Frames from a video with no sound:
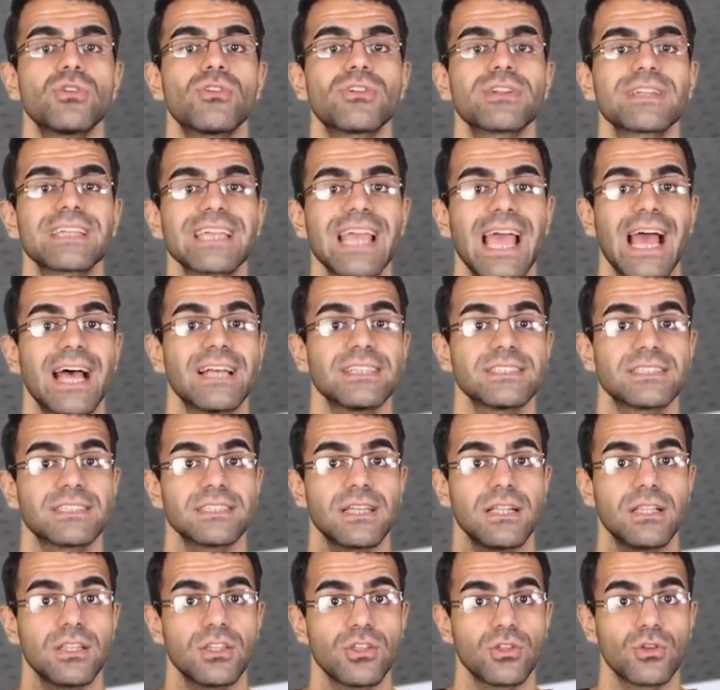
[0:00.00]
or
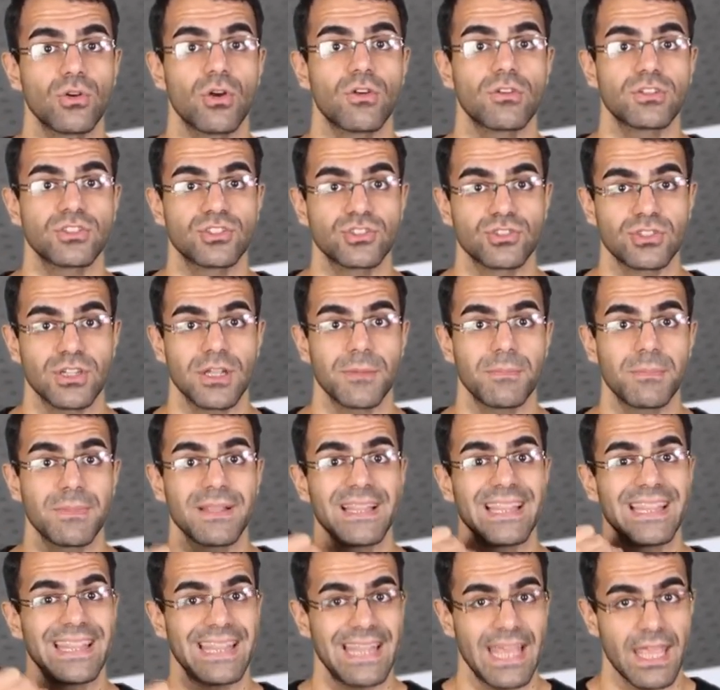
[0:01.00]
cancel your trip
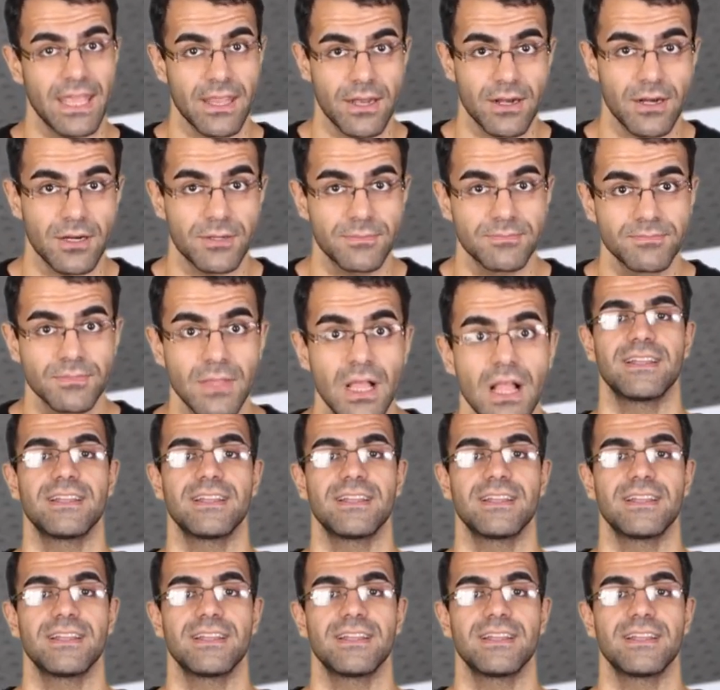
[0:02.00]
later.